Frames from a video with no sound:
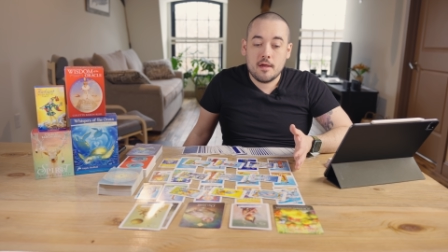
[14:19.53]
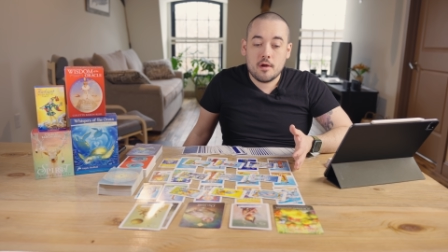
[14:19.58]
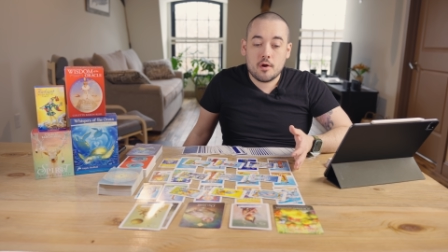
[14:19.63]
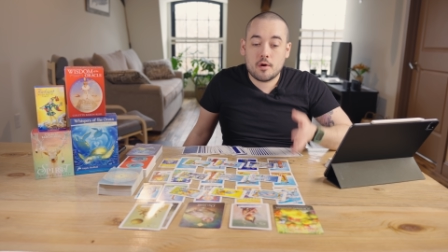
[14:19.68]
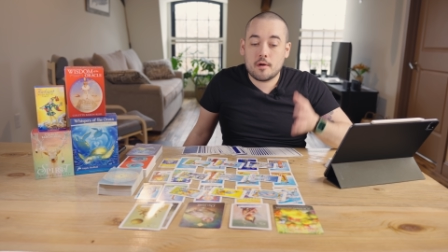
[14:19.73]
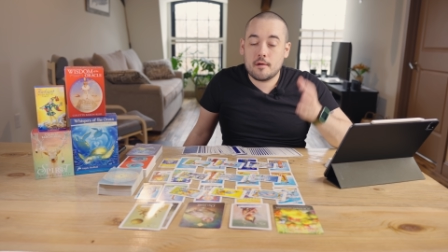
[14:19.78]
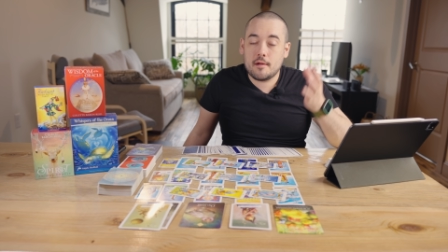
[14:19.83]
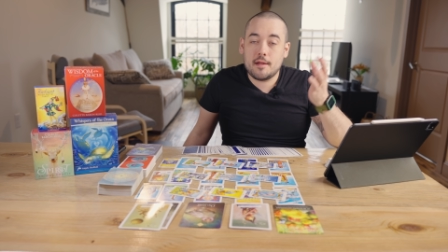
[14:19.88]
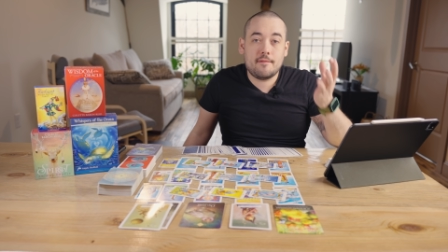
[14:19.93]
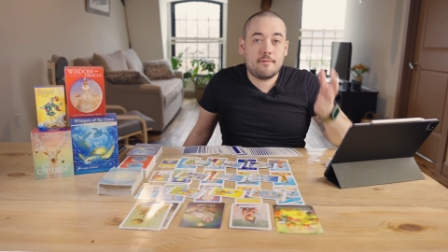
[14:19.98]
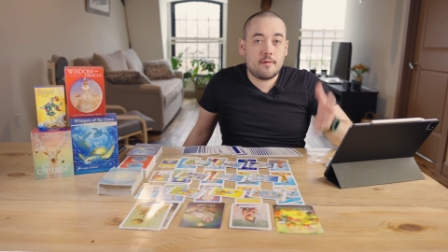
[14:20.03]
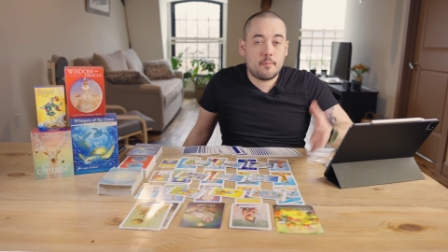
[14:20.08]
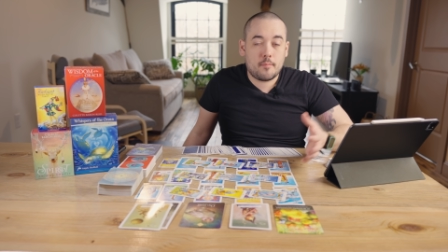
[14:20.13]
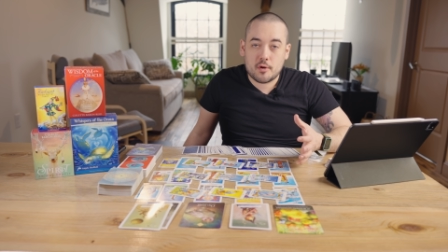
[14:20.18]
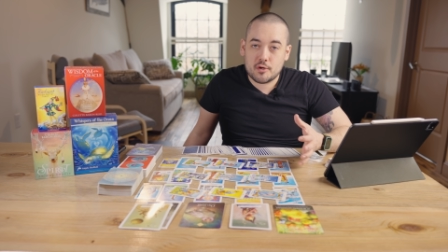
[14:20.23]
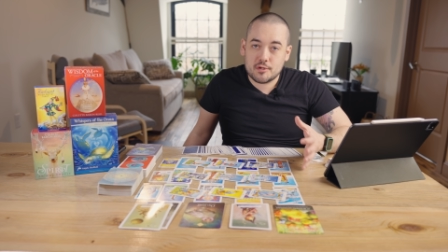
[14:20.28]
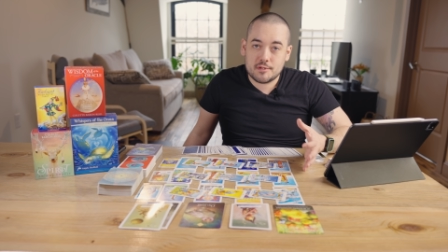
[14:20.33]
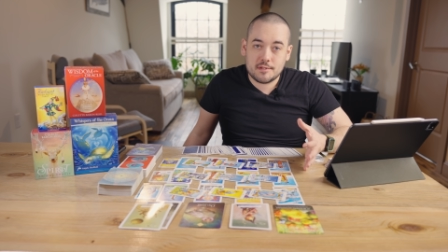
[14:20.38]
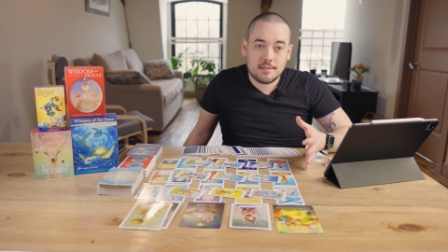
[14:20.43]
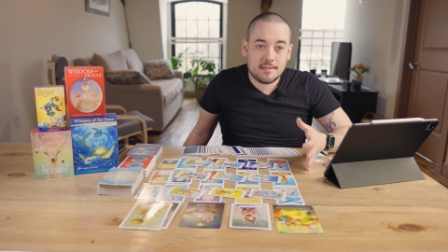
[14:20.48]
or if a
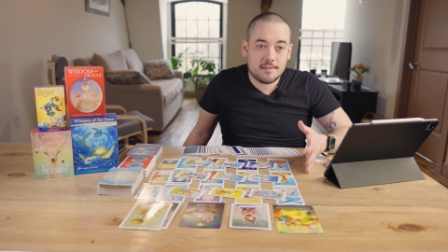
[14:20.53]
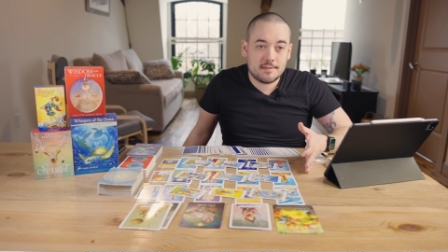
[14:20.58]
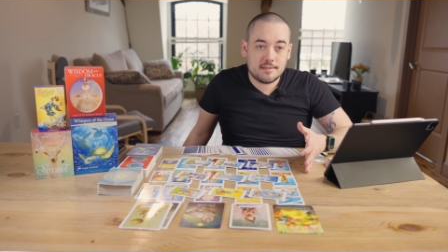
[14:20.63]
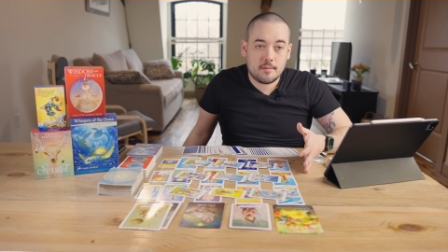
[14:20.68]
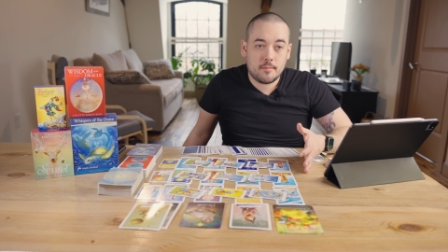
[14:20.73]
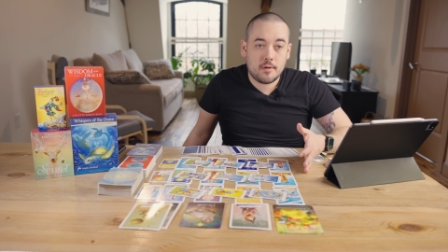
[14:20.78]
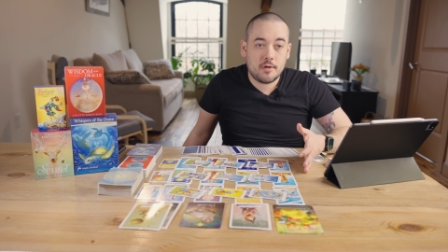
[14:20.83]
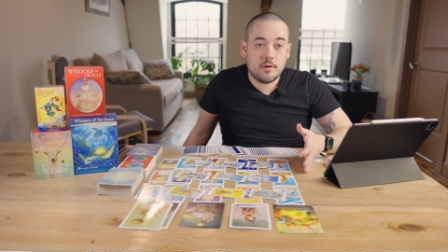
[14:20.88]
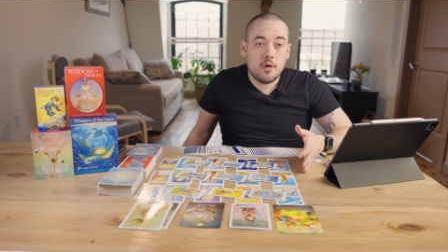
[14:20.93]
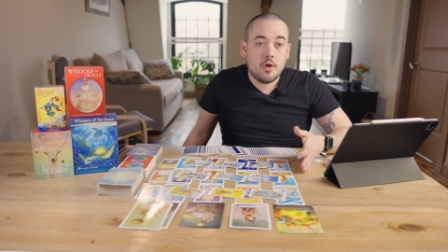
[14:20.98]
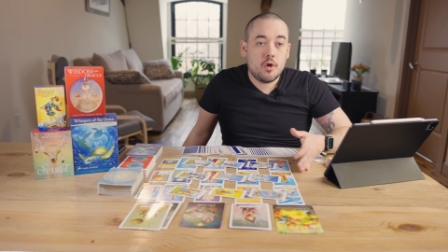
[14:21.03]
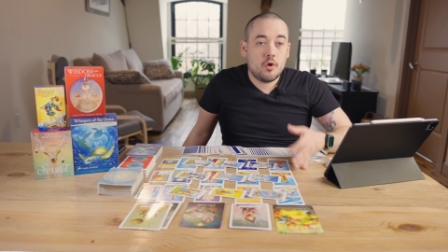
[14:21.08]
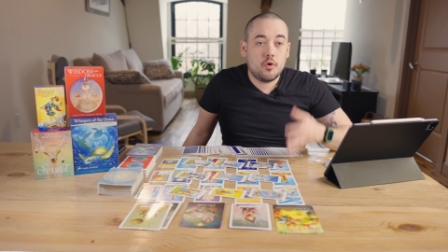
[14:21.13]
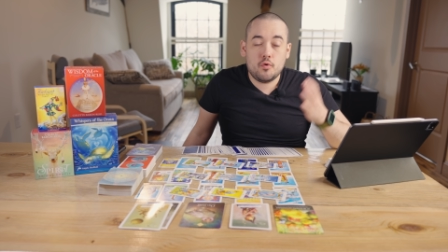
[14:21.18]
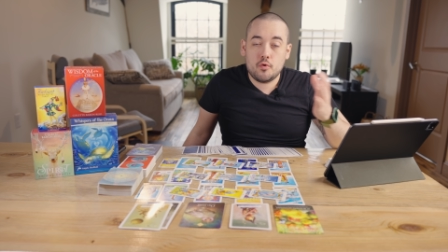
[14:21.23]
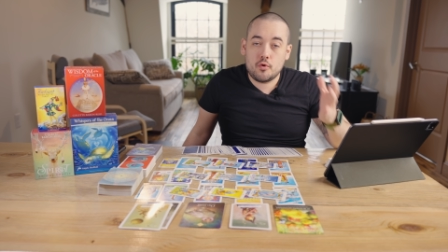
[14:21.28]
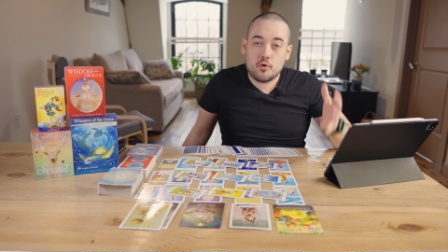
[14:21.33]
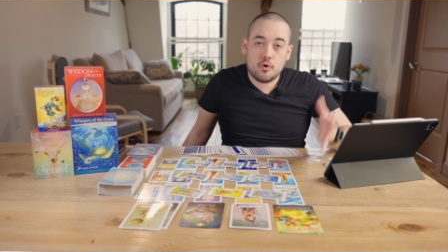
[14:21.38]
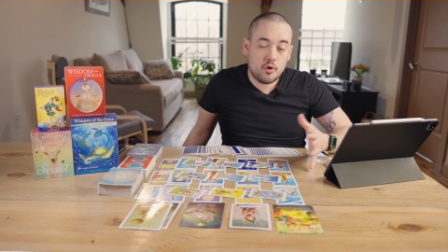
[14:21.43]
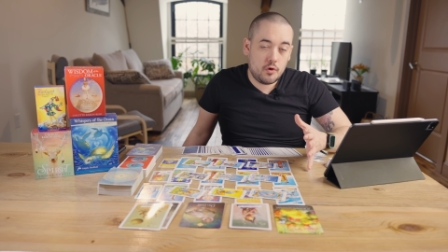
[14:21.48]
person is someone
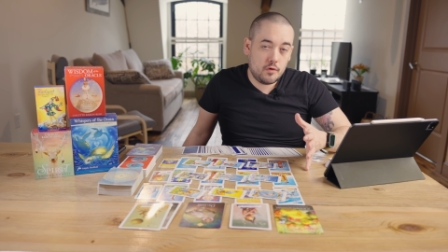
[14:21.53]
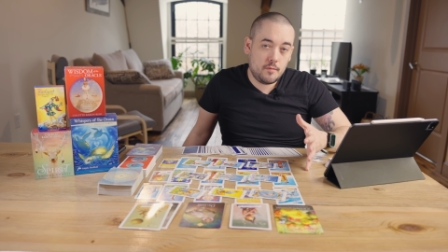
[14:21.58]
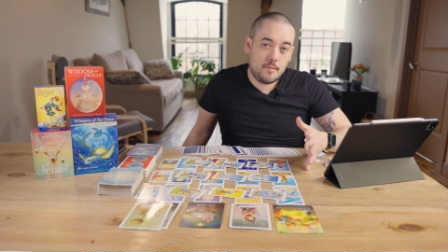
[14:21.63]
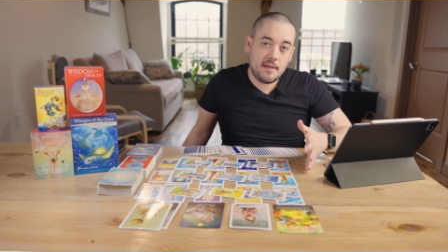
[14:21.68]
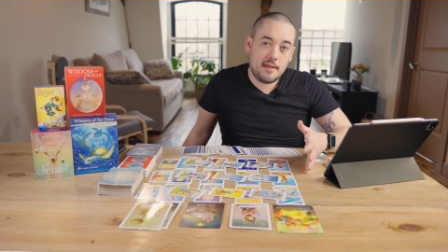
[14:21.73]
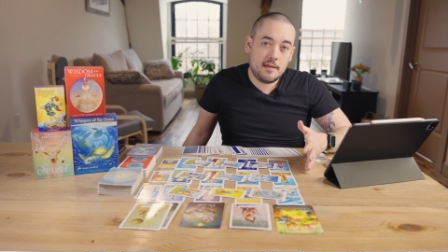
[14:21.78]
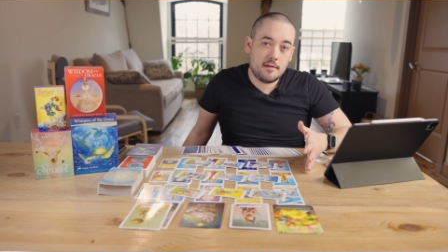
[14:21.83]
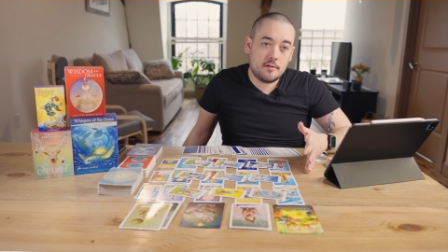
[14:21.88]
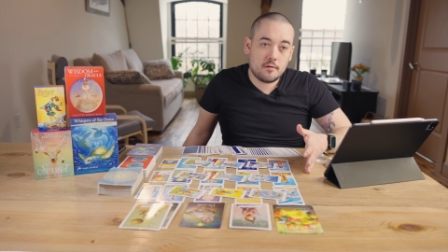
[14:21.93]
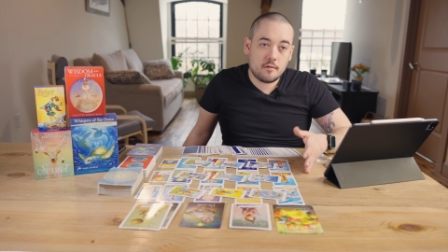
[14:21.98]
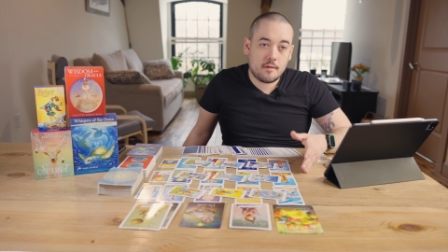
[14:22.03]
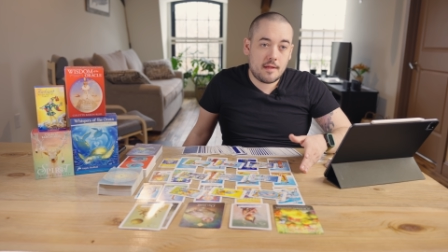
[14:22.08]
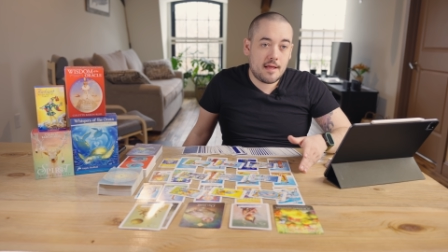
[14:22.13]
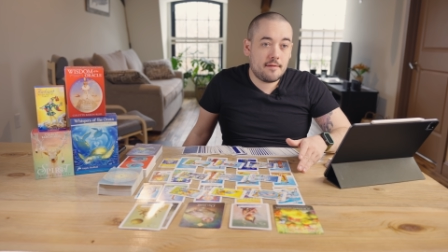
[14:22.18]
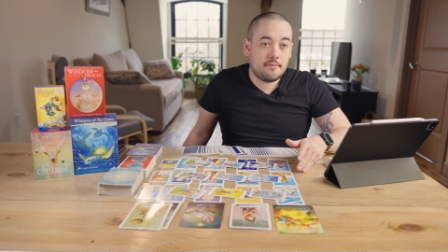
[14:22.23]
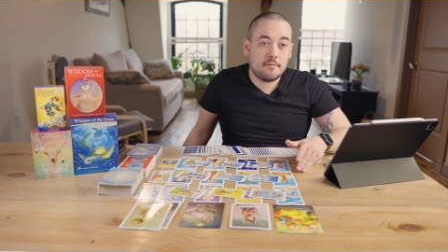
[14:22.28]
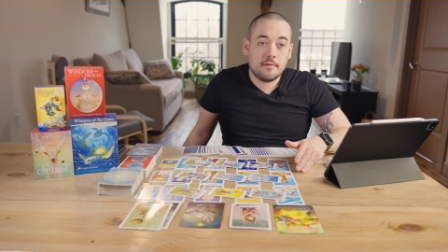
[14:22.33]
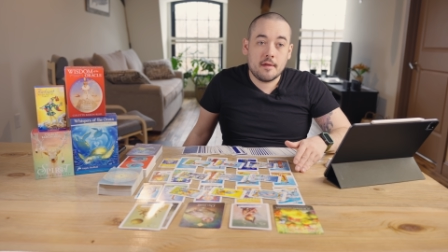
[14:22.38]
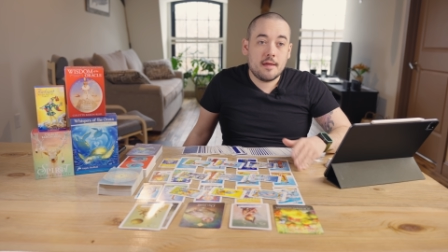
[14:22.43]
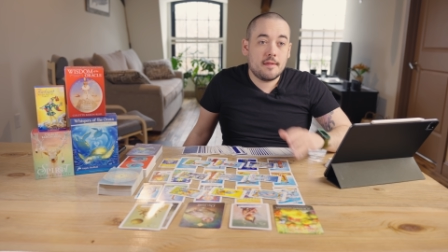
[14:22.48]
who could be in your
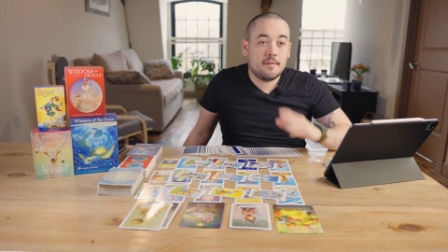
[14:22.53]
life,